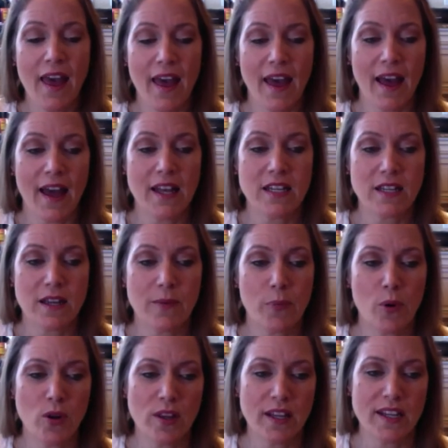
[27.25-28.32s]
And
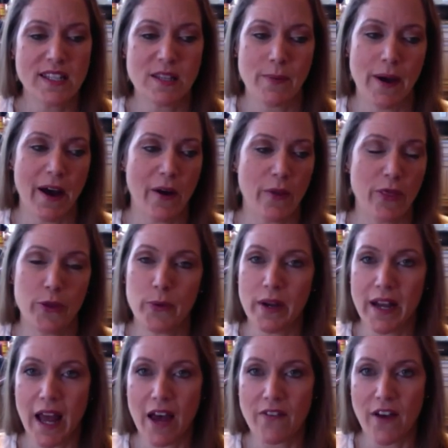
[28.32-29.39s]
Portland is about three
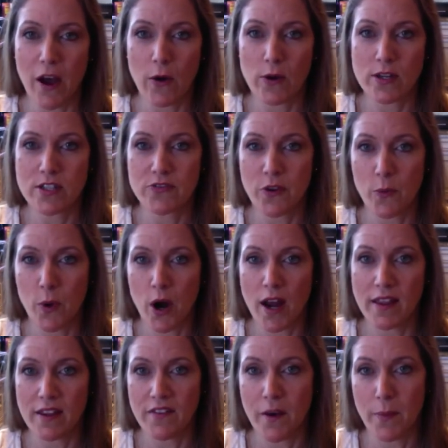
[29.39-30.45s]
and a half hours from where
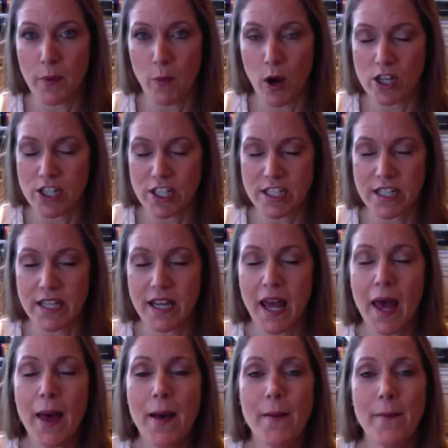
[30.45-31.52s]
I live up in Washington.
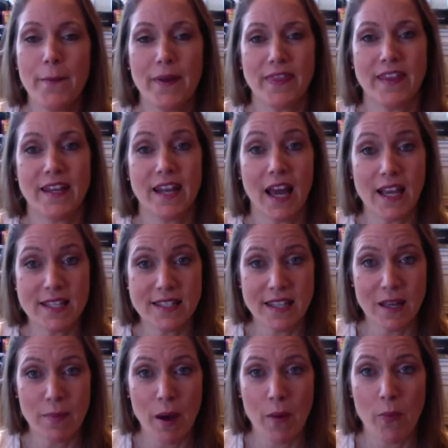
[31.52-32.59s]
But the nice
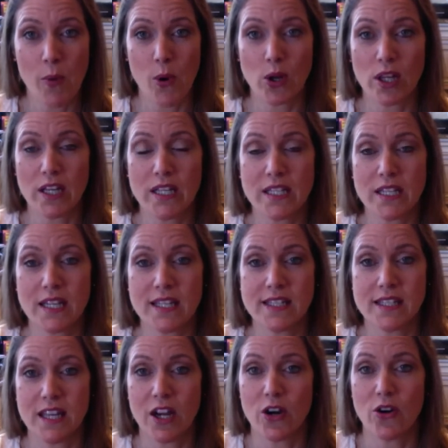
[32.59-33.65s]
thing about Portland is
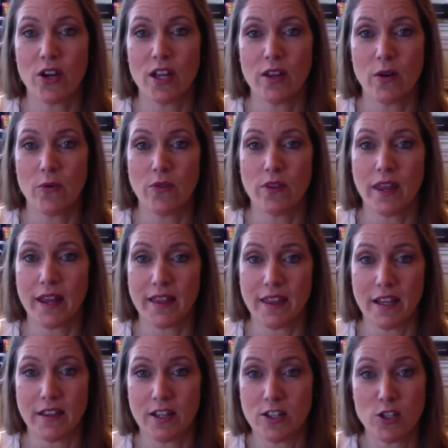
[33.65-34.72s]
there like
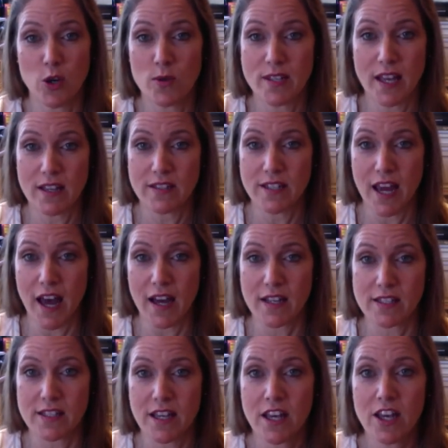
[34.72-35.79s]
there's no sales
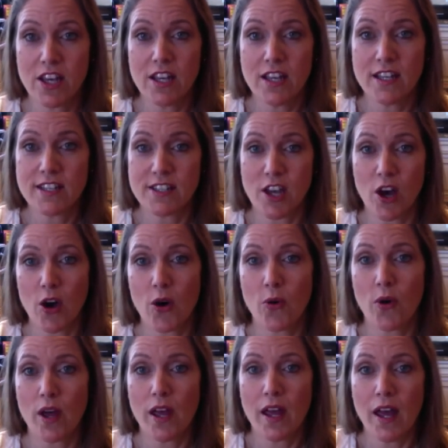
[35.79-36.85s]
tax.
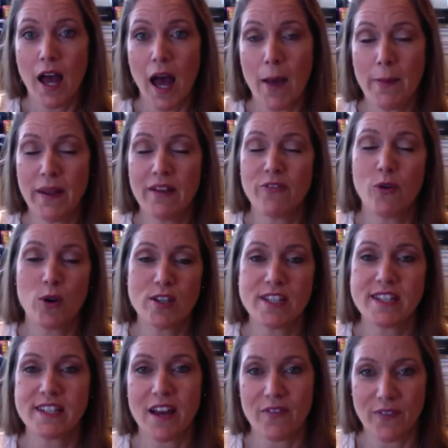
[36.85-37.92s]
So, I mean, of
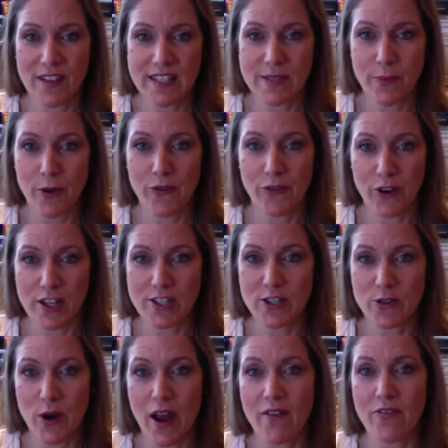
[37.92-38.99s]
course, it's not feasible for us
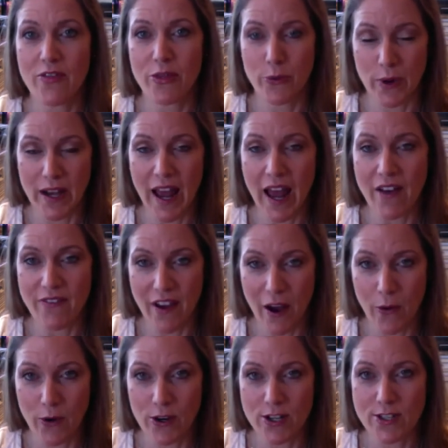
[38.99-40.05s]
to drive three and a half
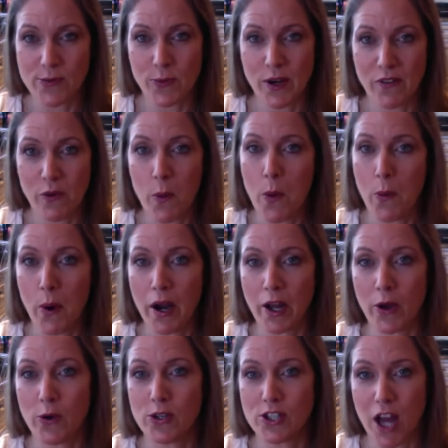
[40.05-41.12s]
hours whenever we want to
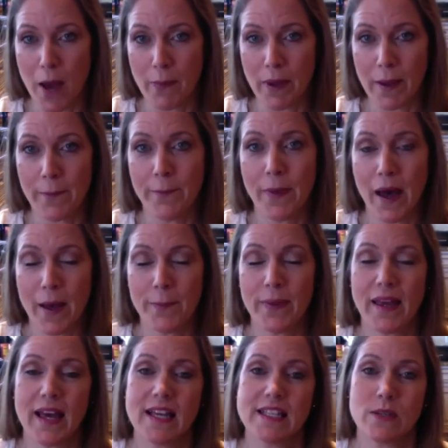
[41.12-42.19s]
go shopping, but
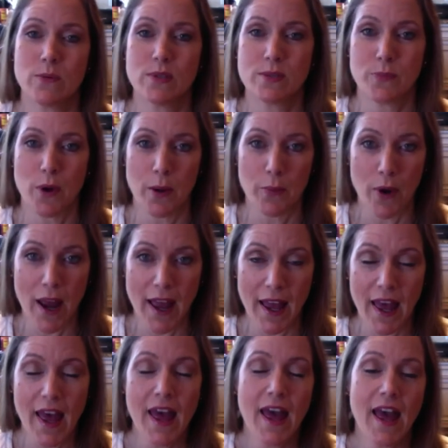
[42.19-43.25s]
because it was spring
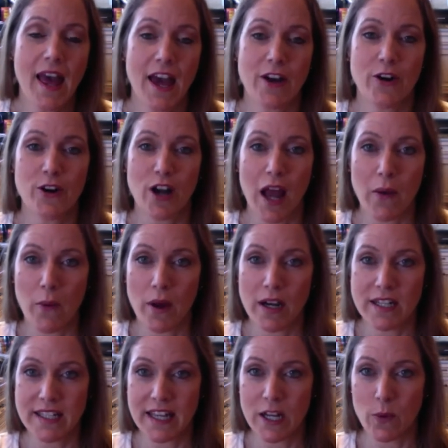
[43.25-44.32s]
break and her and I
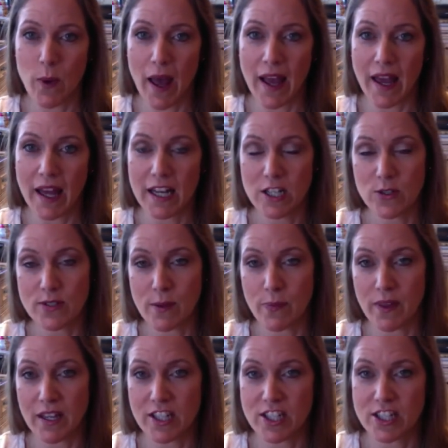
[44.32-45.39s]
wanted to get away and kind of do
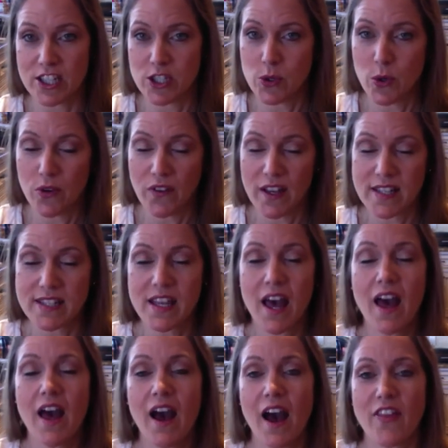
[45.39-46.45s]
something just the two of us,
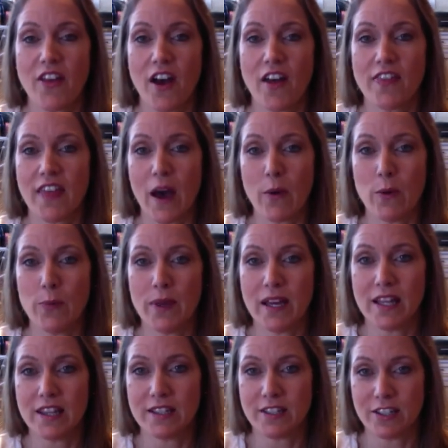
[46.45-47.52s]
I thought that would be
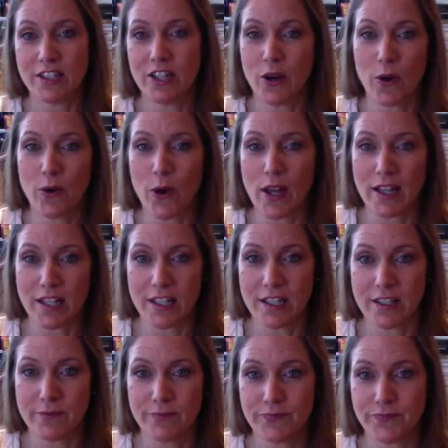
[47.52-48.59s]
a you know a great
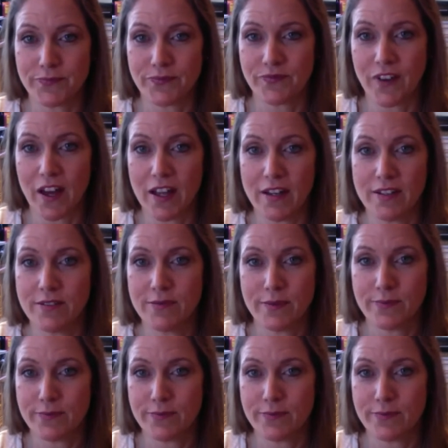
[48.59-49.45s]
little fun